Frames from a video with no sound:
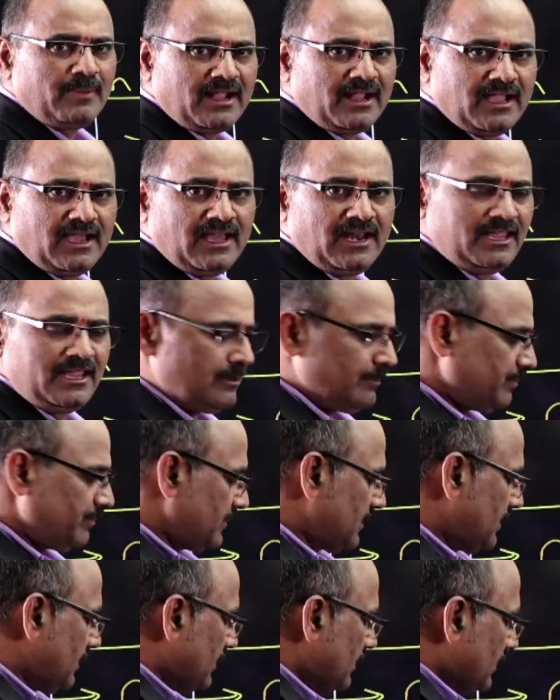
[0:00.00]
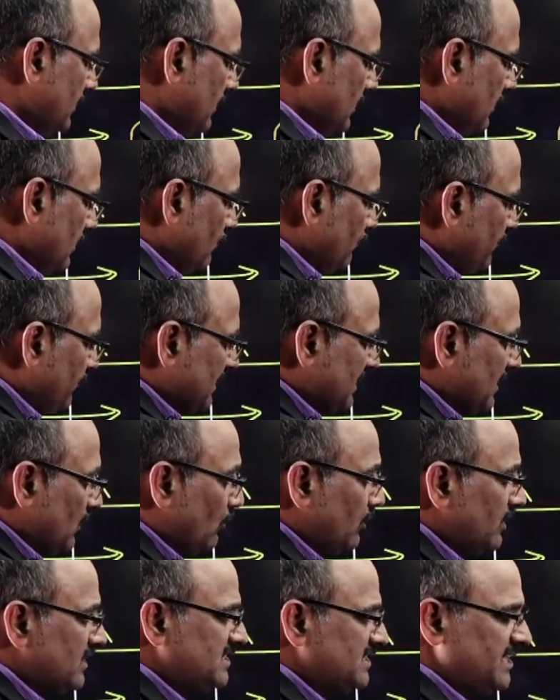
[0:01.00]
mechanism
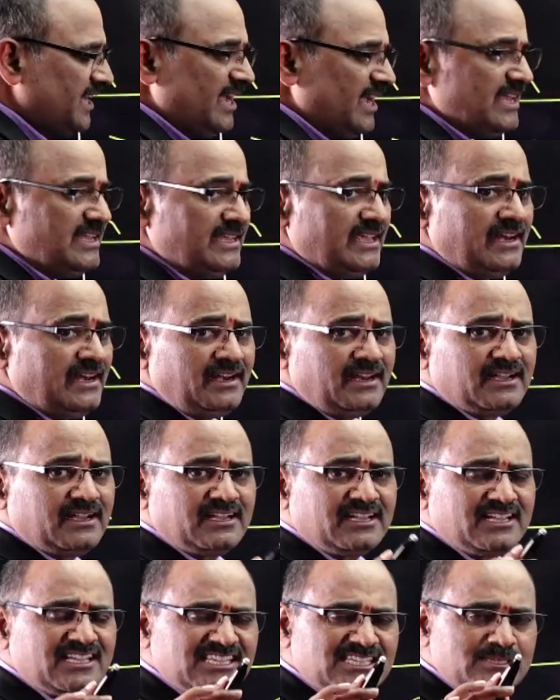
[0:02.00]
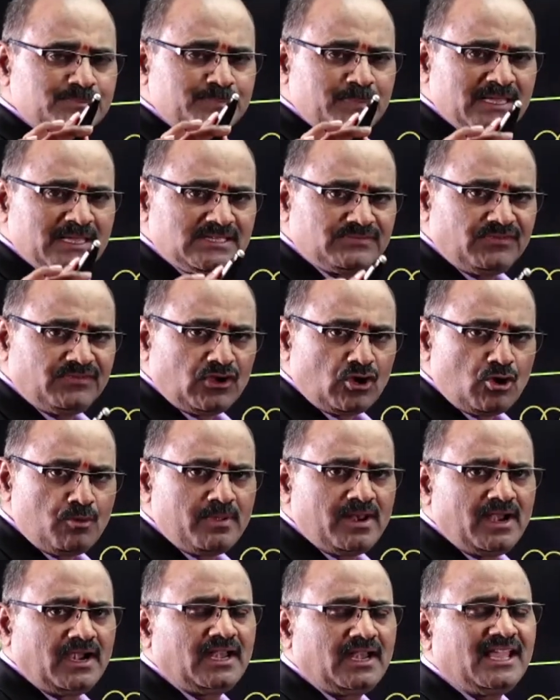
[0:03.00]
without change in specific
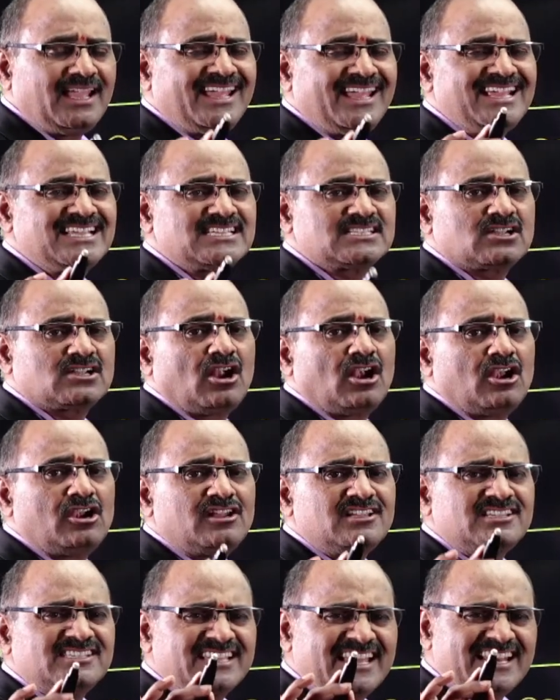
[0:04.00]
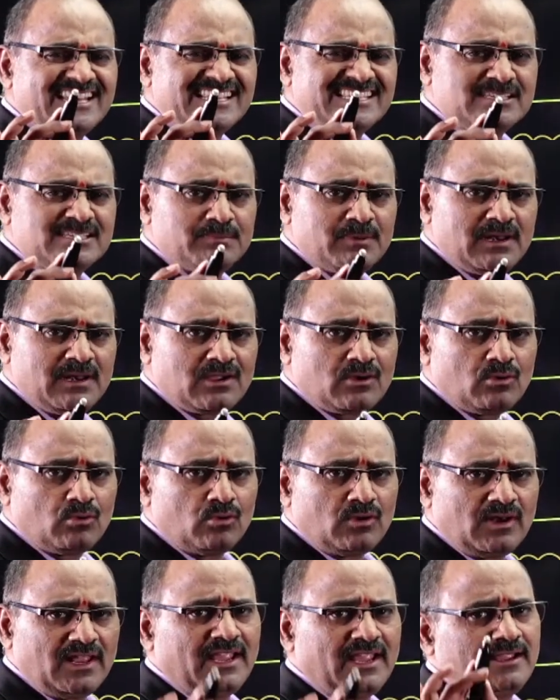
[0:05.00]
humidity is called sensible
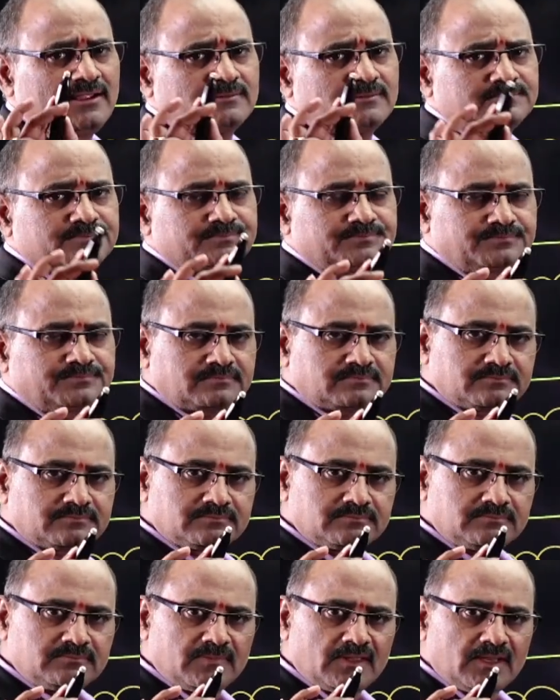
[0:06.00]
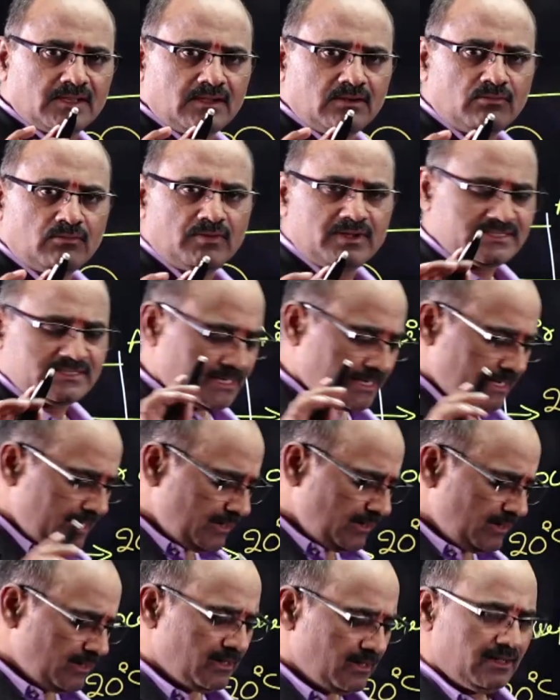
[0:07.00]
cooling. Once
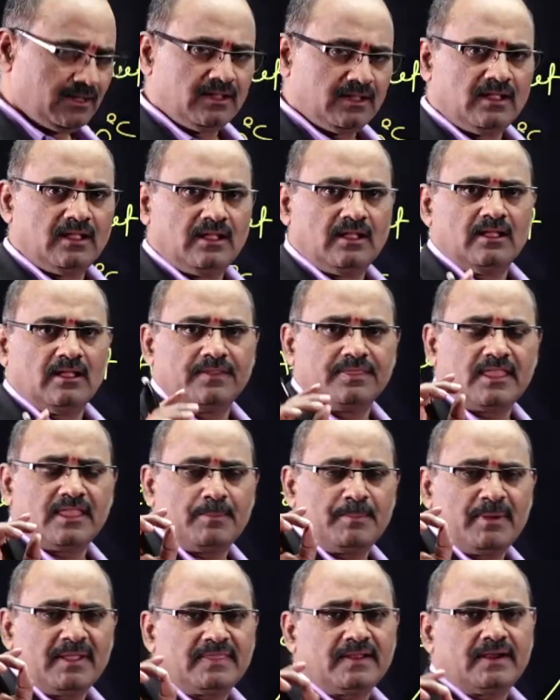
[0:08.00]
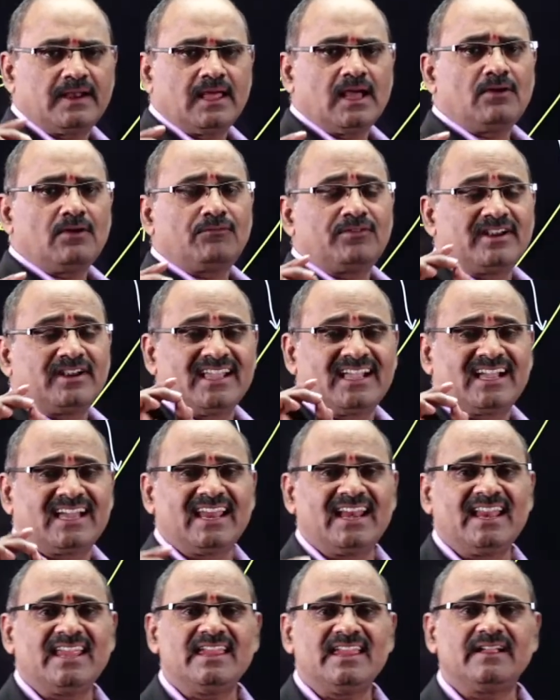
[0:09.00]
again, the method of
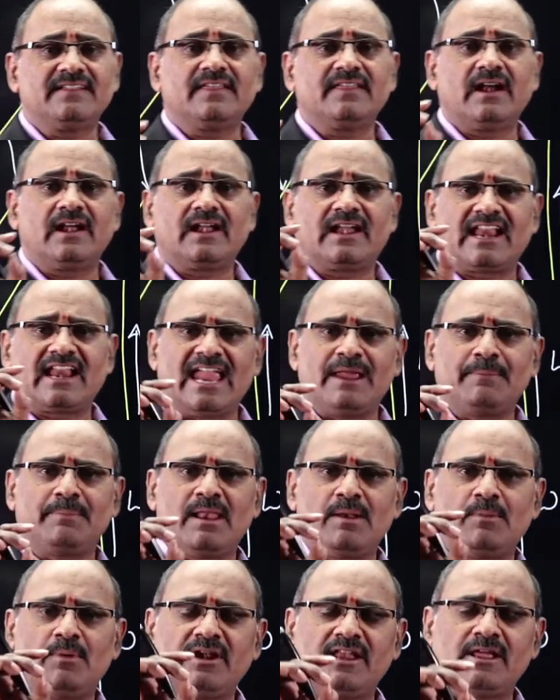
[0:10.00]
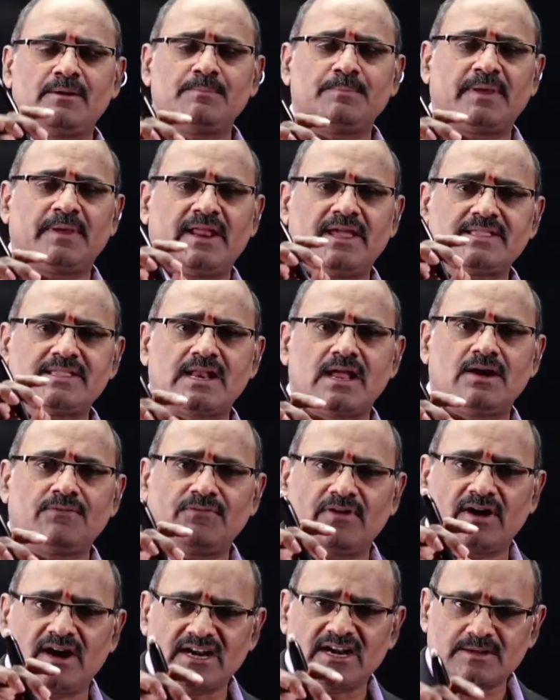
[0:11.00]
decreasing the dry bulb temperature
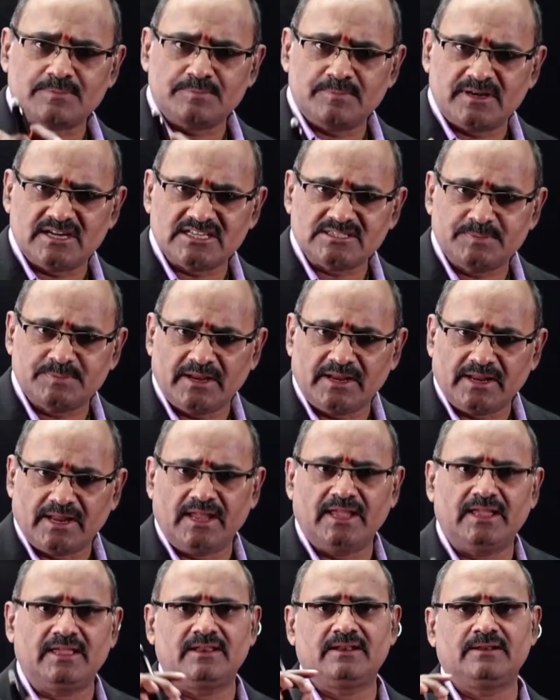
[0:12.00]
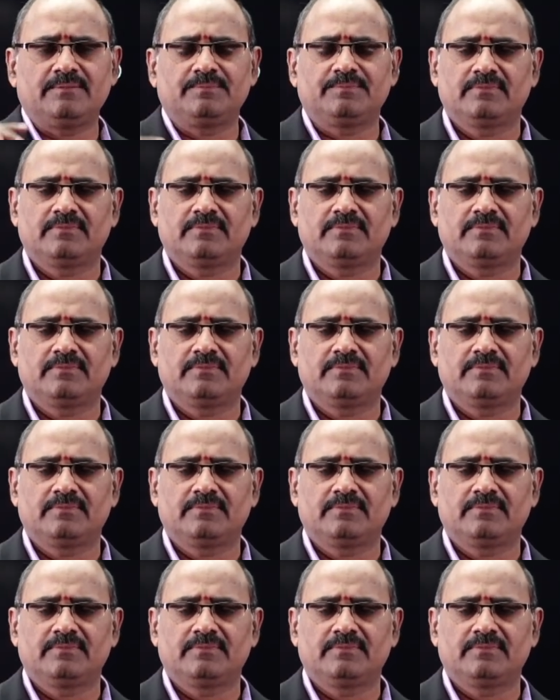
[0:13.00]
of atmospheric air